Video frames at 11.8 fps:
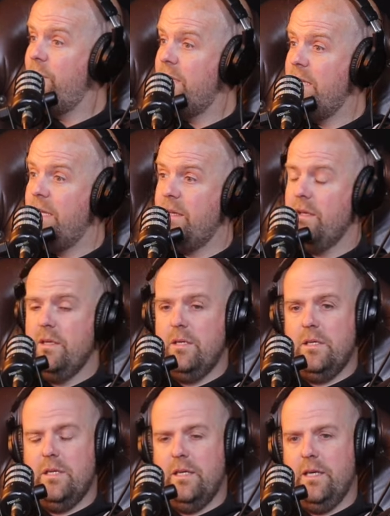fitting.
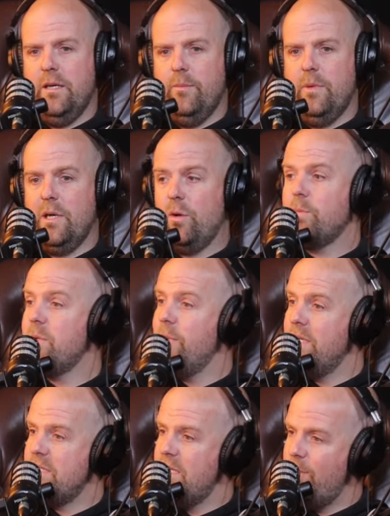Um, and
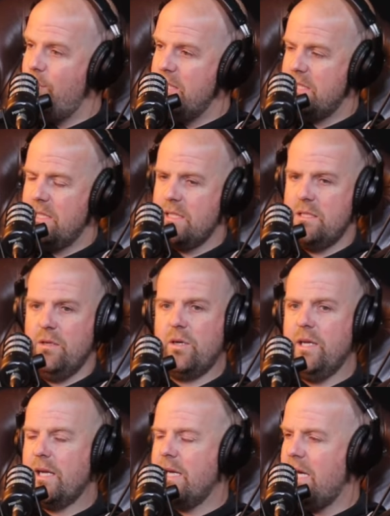optimizing their business and
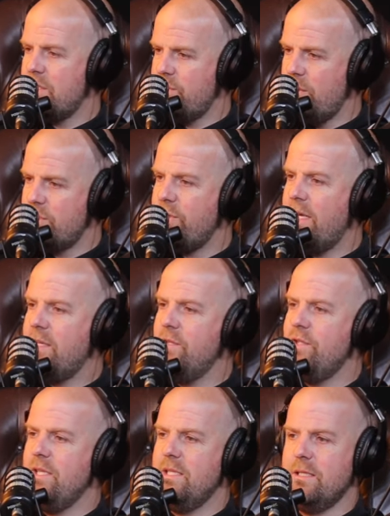looking at cash flow
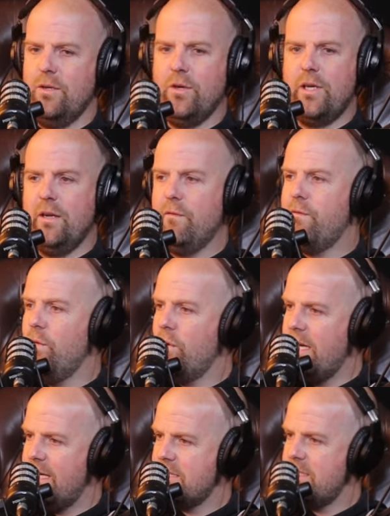strategies and looking at
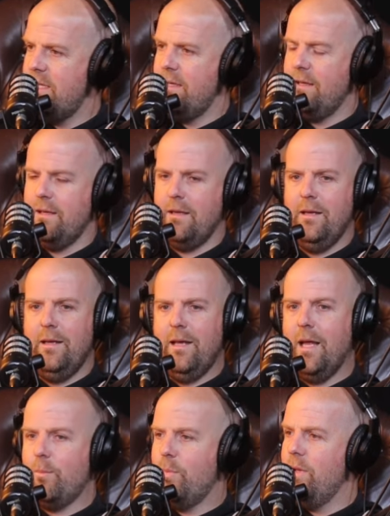forecasting and
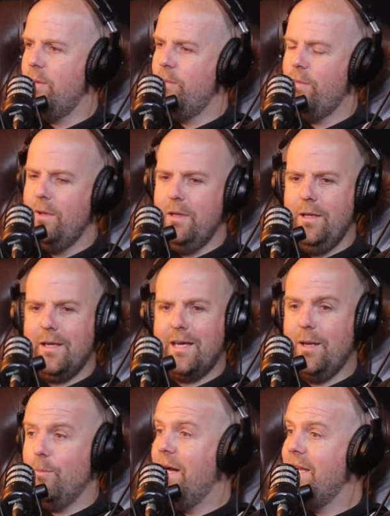helping them mm.
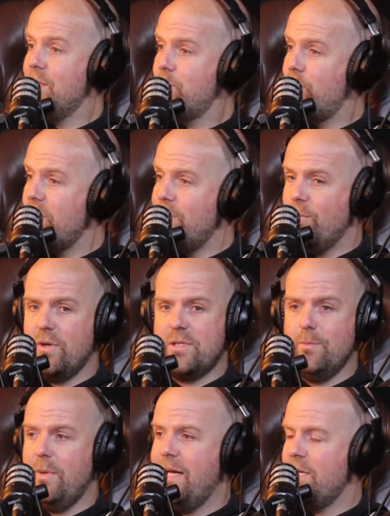kind of manage pre
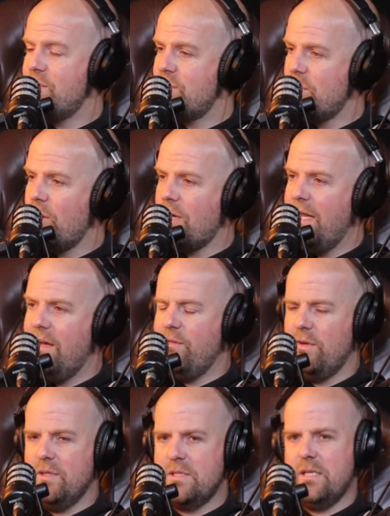books, manage stock
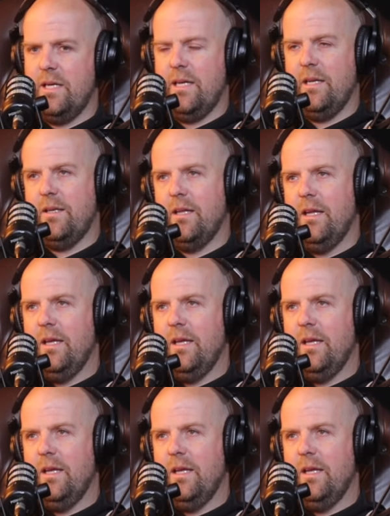levels, and